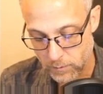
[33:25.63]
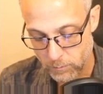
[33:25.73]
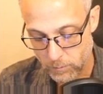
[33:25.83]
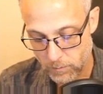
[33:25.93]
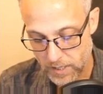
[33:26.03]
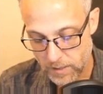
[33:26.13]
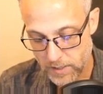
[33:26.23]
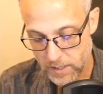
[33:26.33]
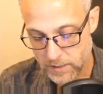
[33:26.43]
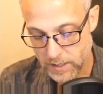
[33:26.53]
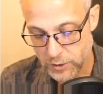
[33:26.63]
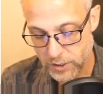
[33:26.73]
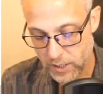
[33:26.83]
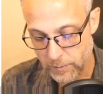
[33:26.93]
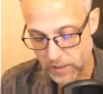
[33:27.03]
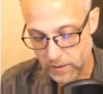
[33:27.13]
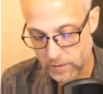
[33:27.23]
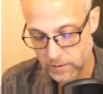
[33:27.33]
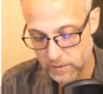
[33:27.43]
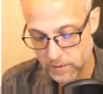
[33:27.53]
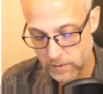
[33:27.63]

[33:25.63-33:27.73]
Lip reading: maybe it's HTML.